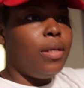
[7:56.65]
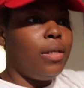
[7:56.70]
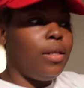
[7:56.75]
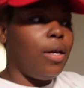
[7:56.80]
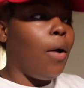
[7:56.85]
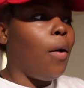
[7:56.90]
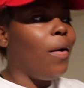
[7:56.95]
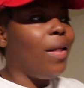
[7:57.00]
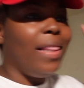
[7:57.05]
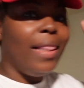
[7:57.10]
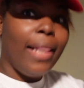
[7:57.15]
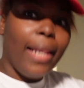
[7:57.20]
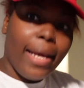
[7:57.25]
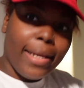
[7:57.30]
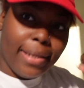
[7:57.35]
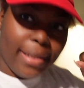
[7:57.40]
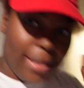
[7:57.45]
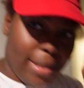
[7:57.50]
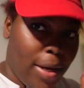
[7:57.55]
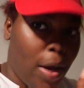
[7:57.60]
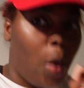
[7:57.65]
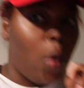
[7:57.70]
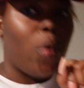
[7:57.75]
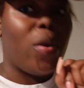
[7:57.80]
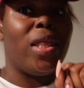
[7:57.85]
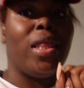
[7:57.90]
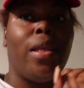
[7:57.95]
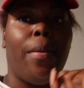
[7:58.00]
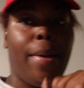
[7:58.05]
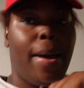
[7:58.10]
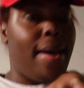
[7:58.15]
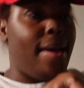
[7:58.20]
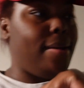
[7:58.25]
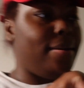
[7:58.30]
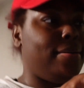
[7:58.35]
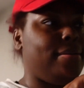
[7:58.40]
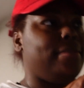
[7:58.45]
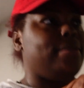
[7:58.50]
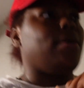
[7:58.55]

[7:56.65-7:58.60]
So let's go get the box,